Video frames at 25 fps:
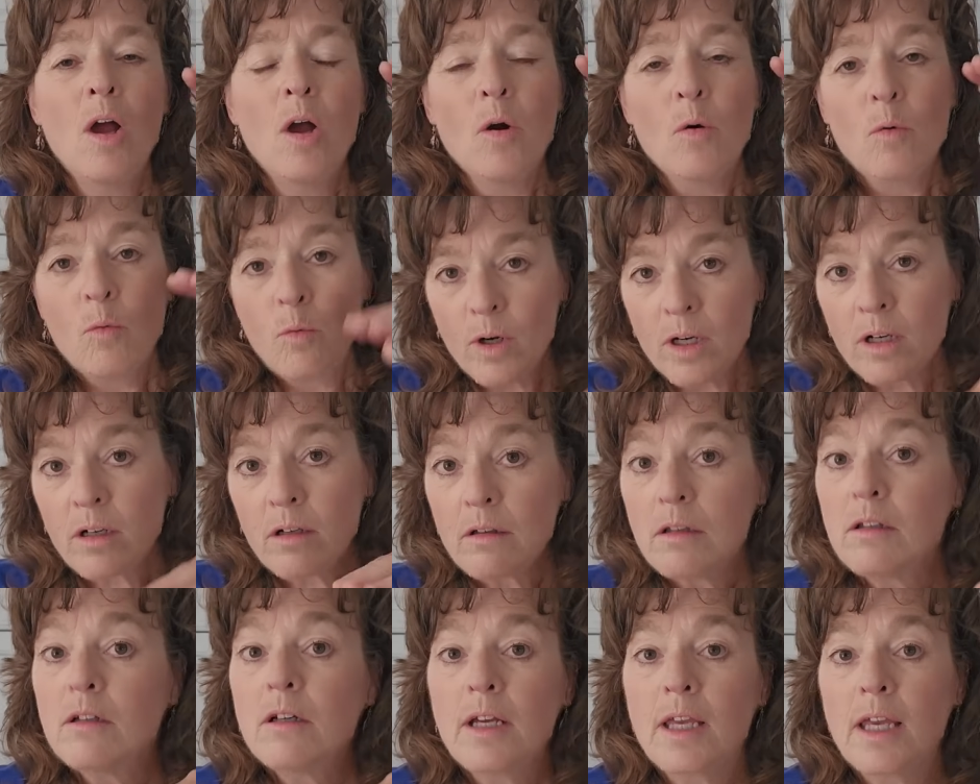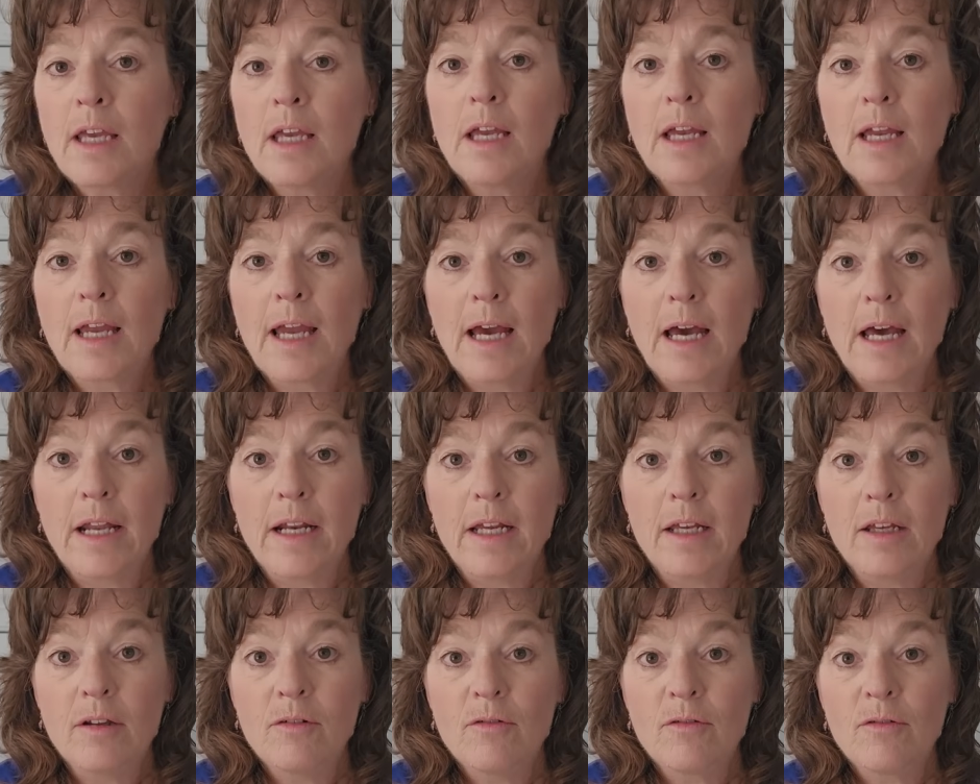we're looking at
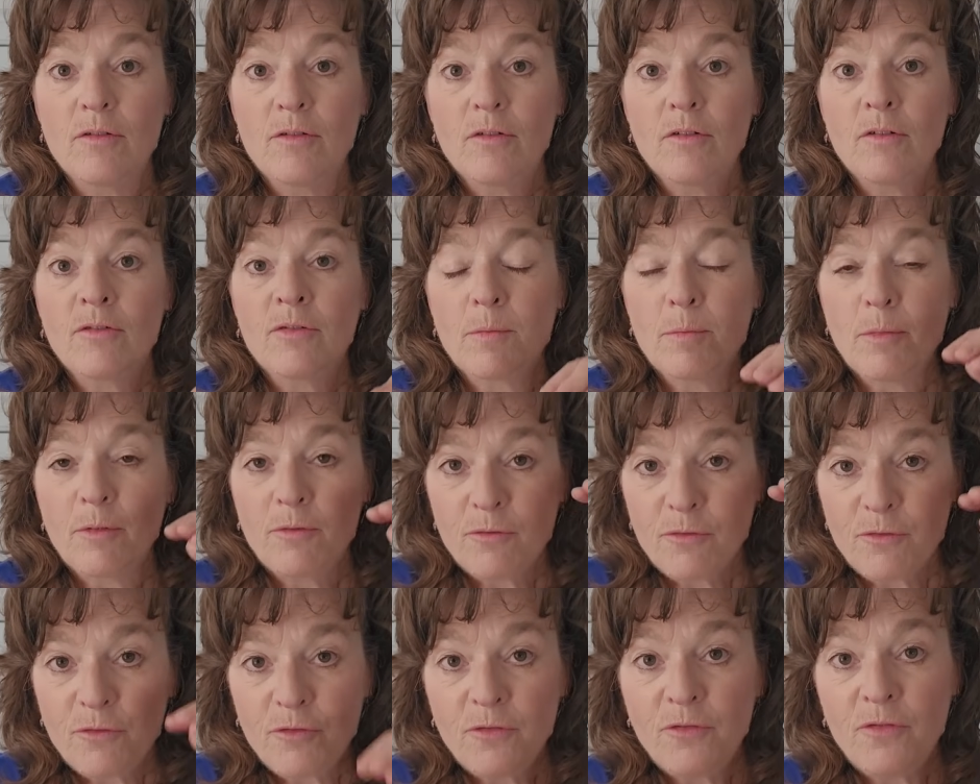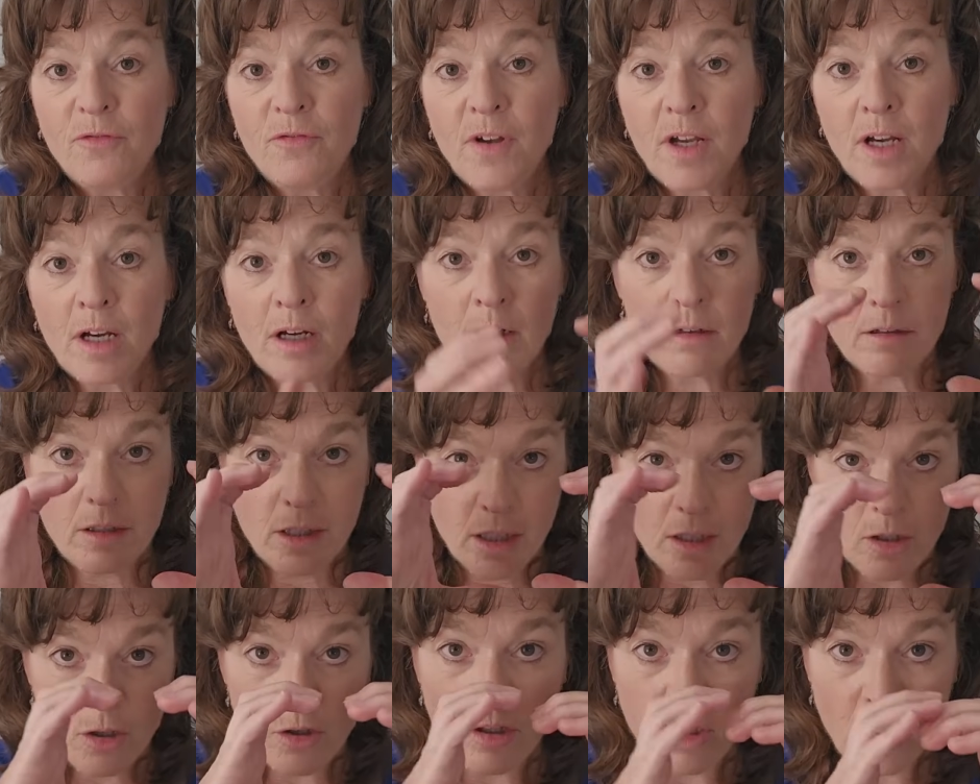it from a
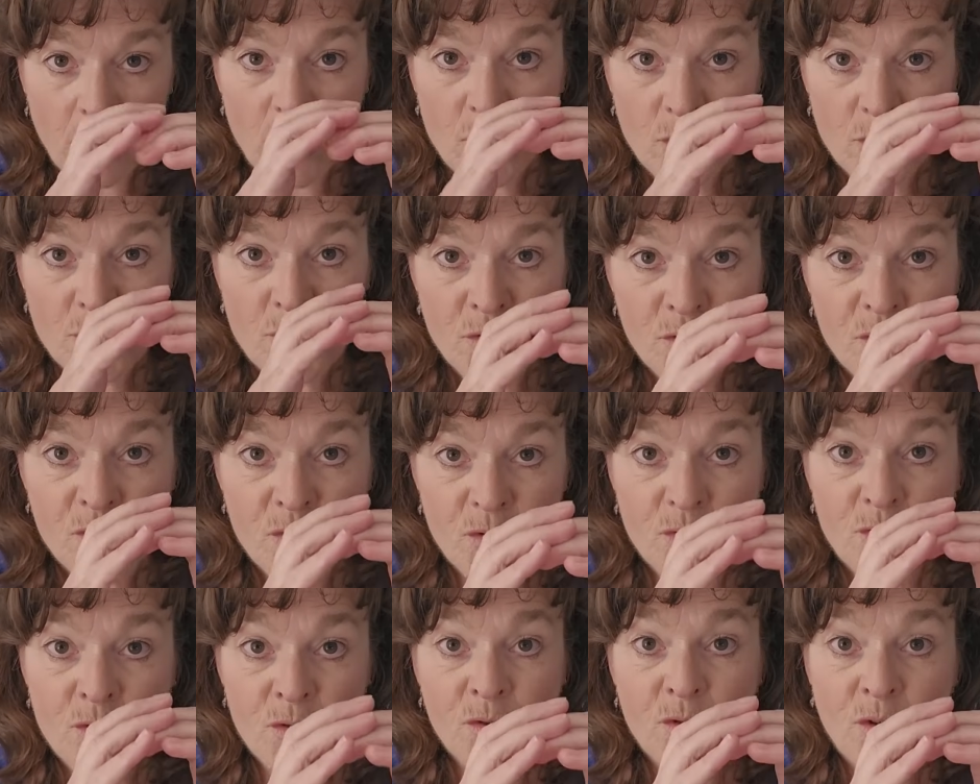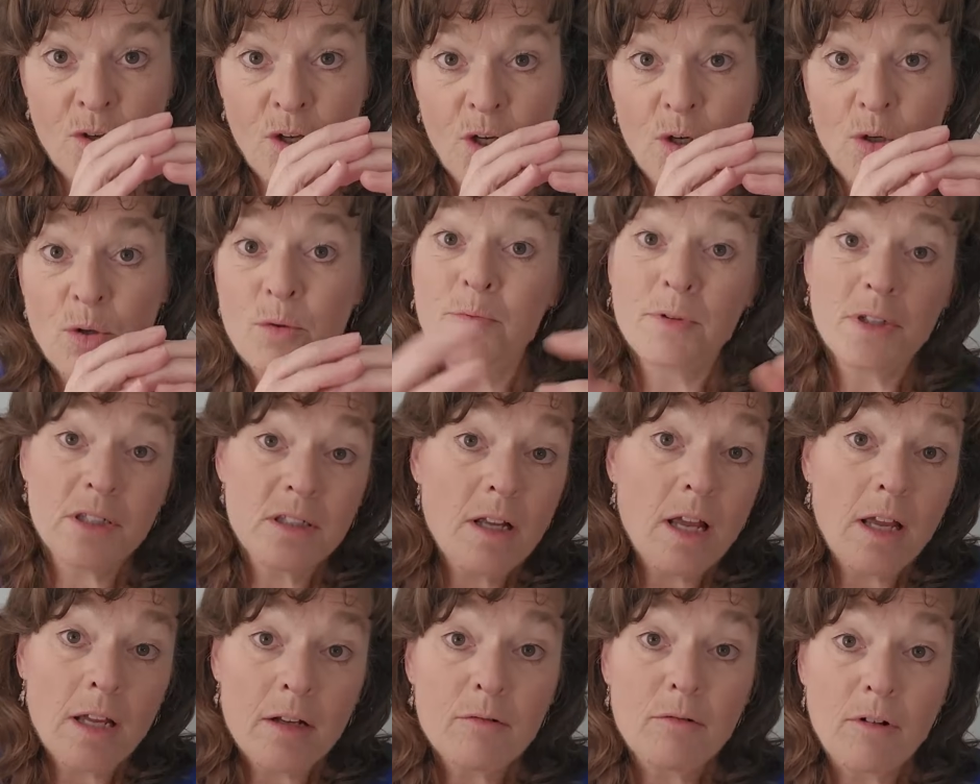very closed scope,
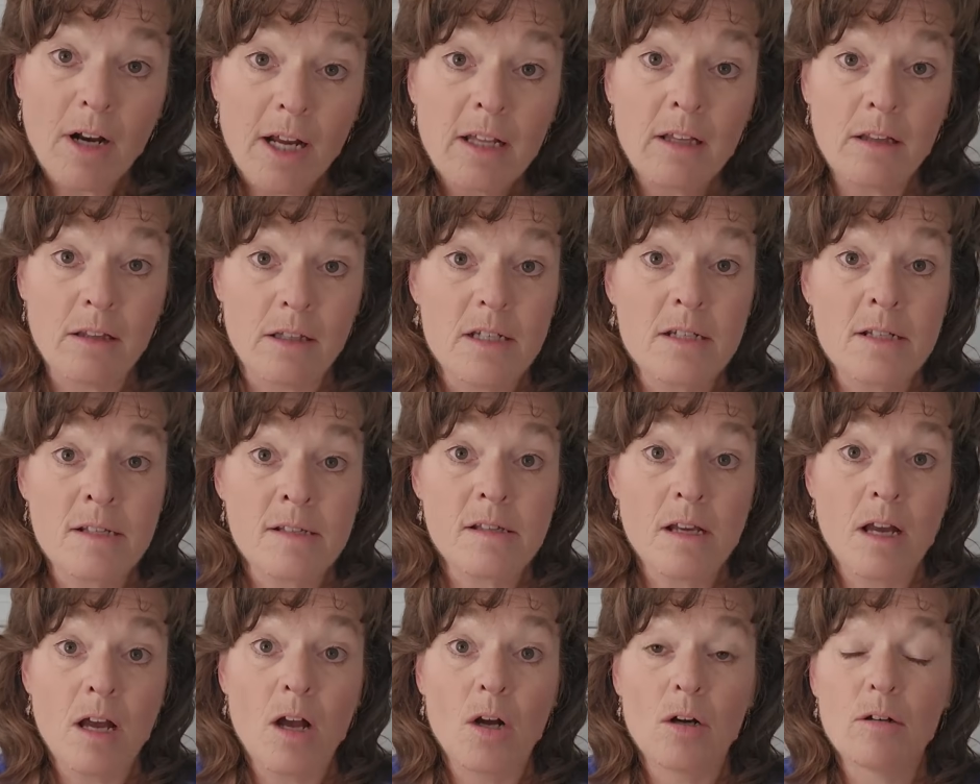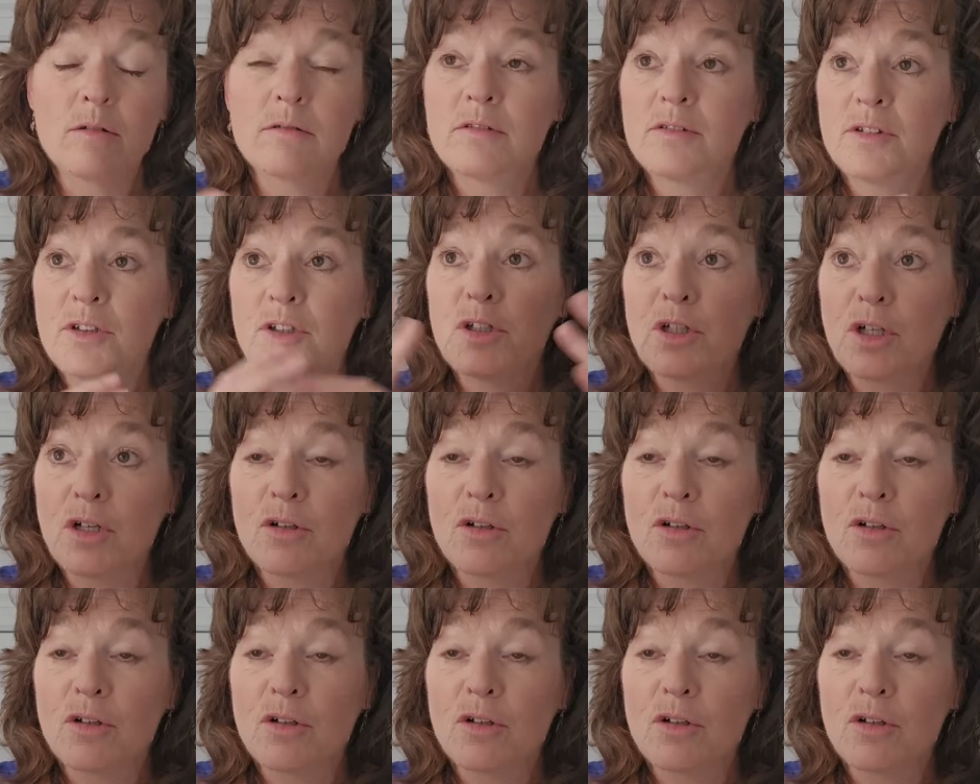and rightly so,